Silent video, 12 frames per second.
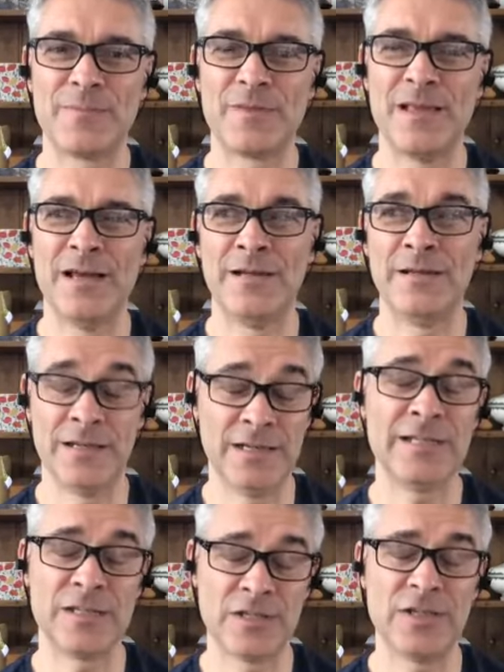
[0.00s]
and
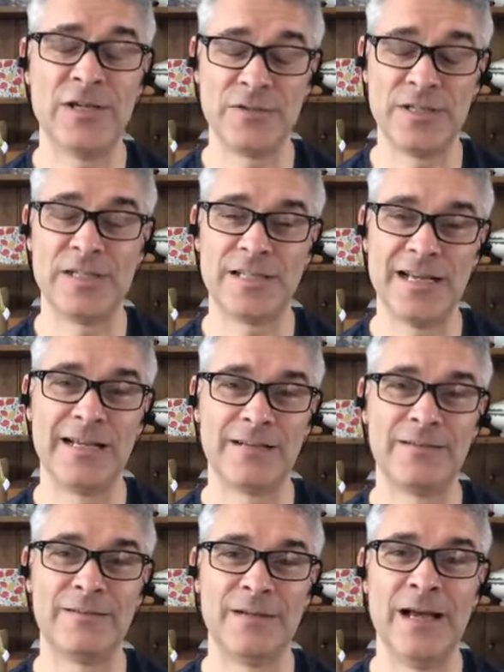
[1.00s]
Liz has noticed that
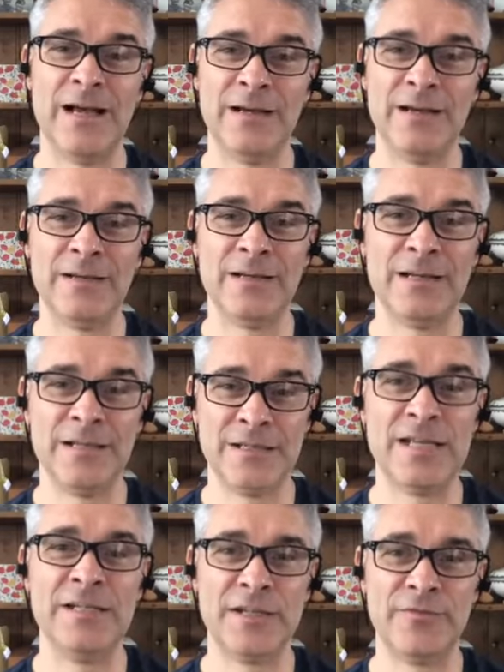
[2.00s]
a,
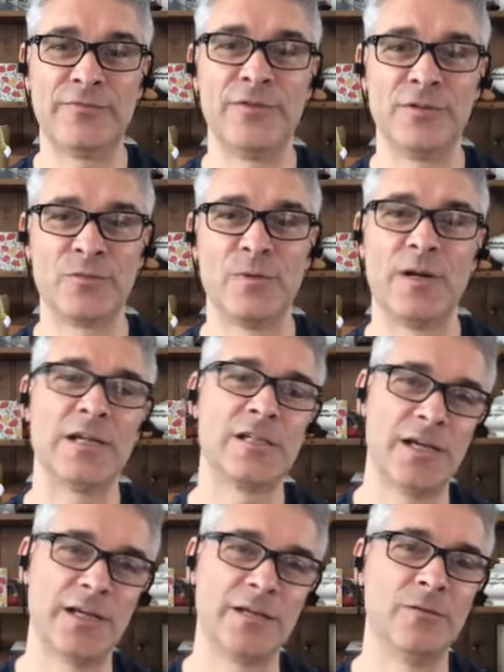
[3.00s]
a, difference when I
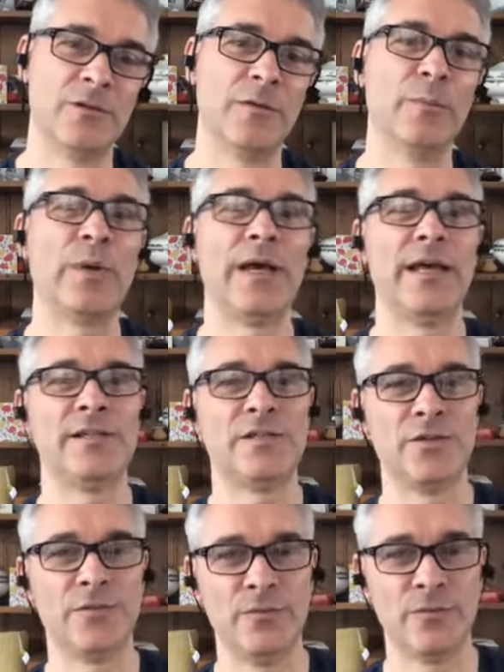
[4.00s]
cycle compared
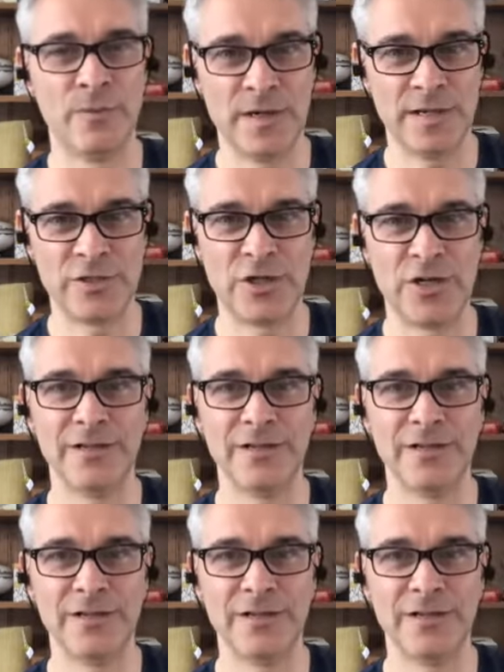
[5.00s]
to when I drive.